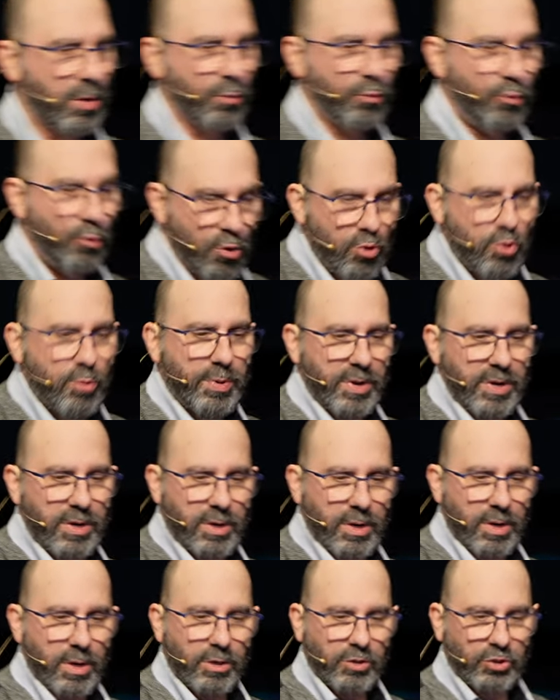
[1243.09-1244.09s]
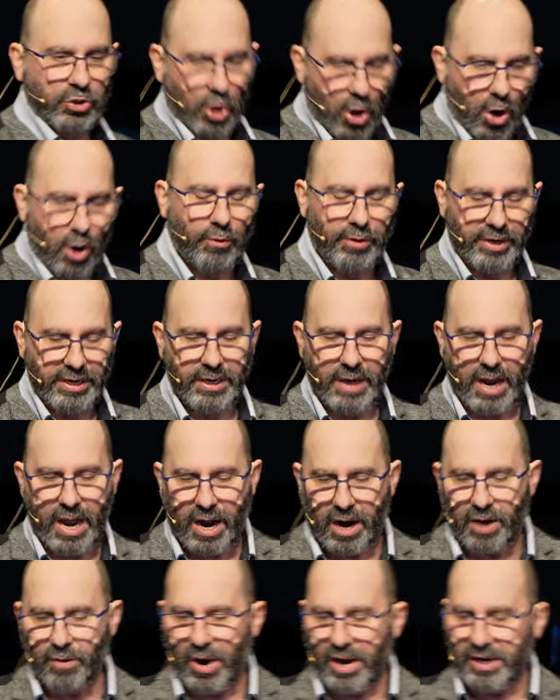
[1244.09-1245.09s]
Reuben Torrey,
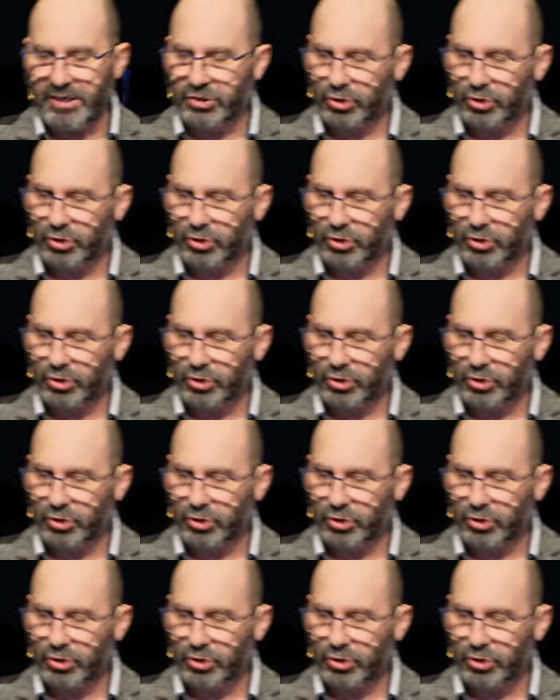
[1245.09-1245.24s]
R.A.